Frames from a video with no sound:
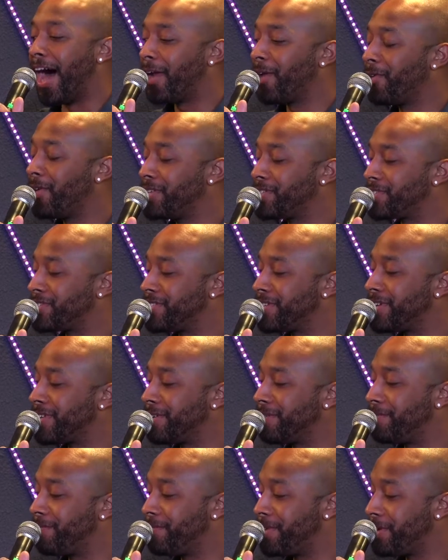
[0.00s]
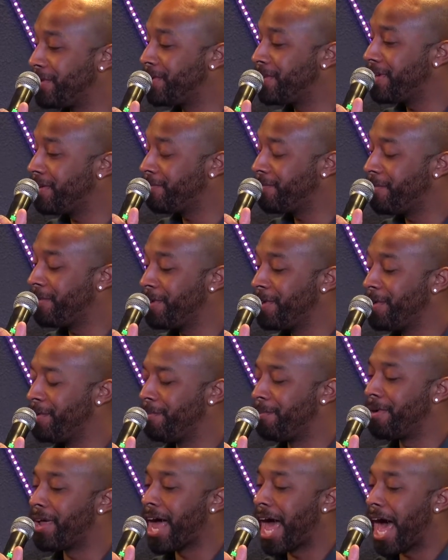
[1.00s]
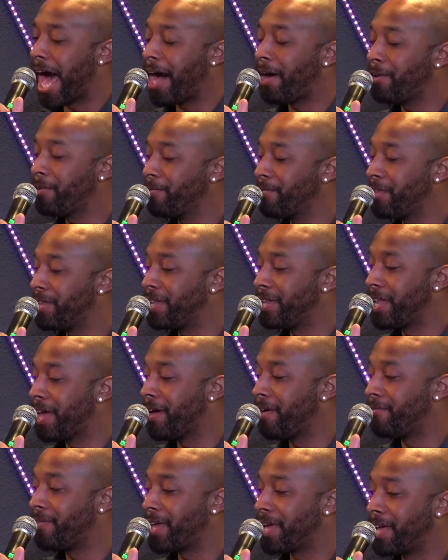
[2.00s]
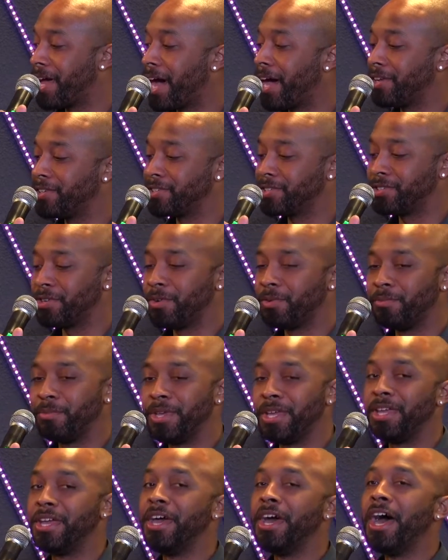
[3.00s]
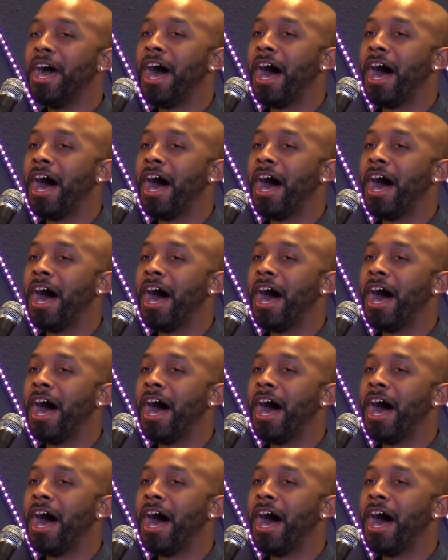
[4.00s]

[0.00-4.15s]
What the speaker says: I don't necessarily feel love for you, but out of the love that God has shown me,